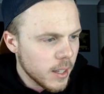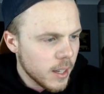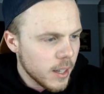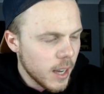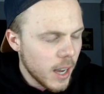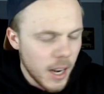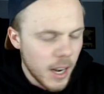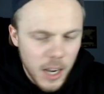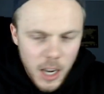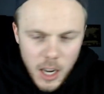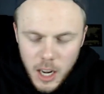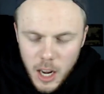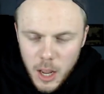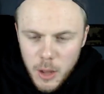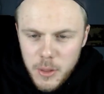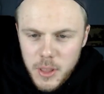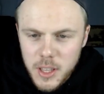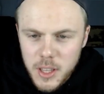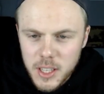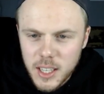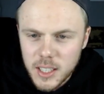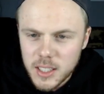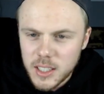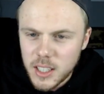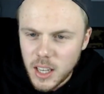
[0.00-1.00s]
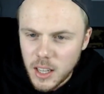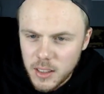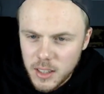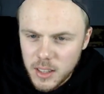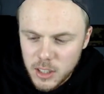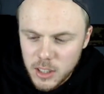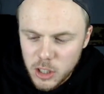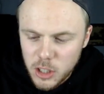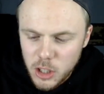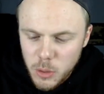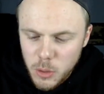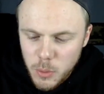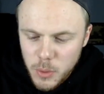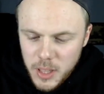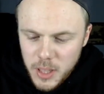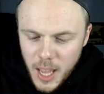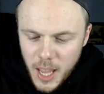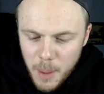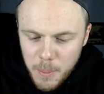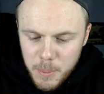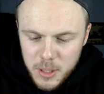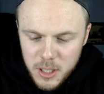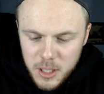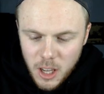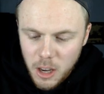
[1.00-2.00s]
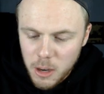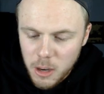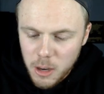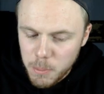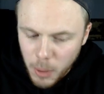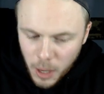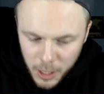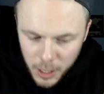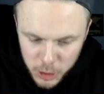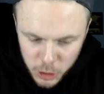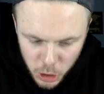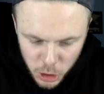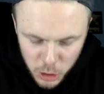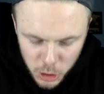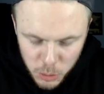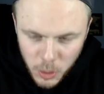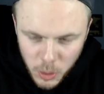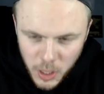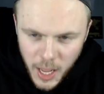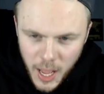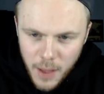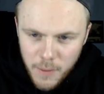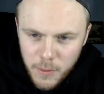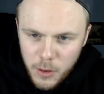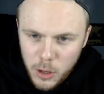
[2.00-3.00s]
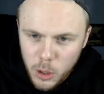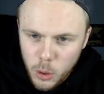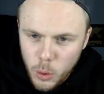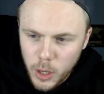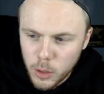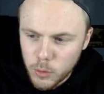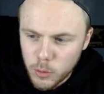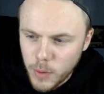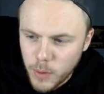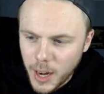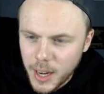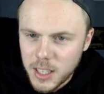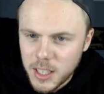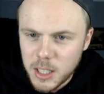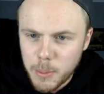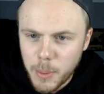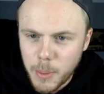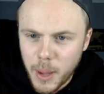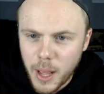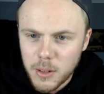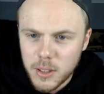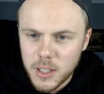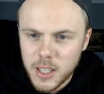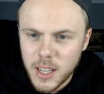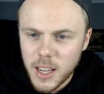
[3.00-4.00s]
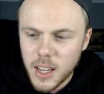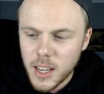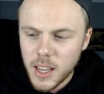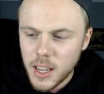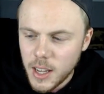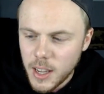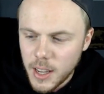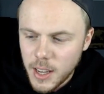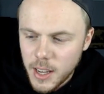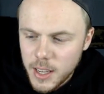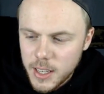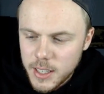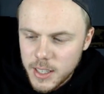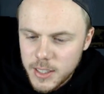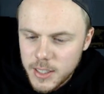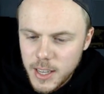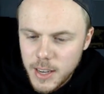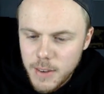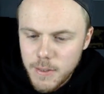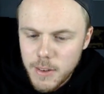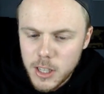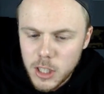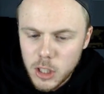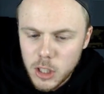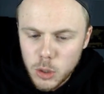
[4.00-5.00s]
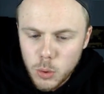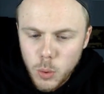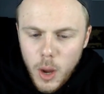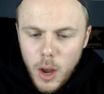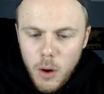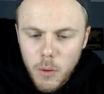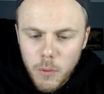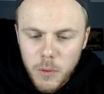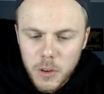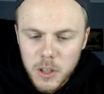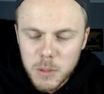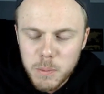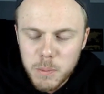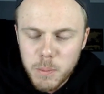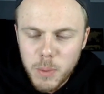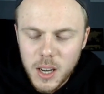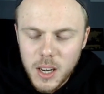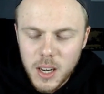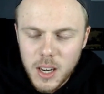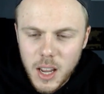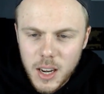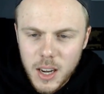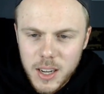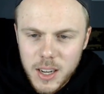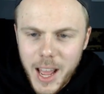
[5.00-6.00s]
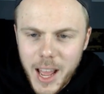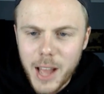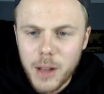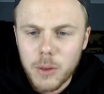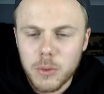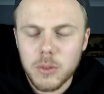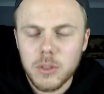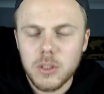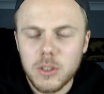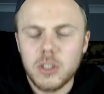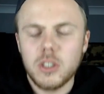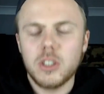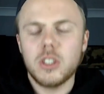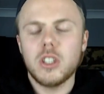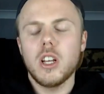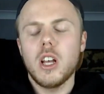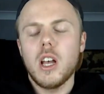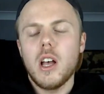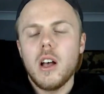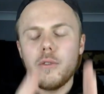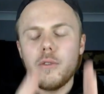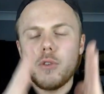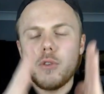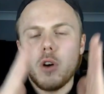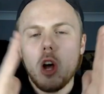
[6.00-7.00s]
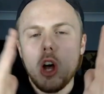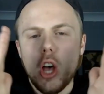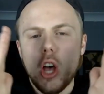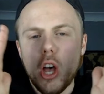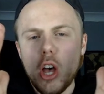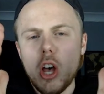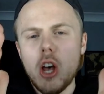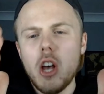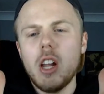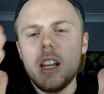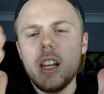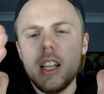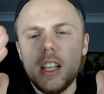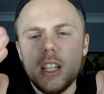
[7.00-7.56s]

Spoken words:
and I know this has nothing to do with the episode, but I just want to have a quick rant about it. Series 12 has been announced for early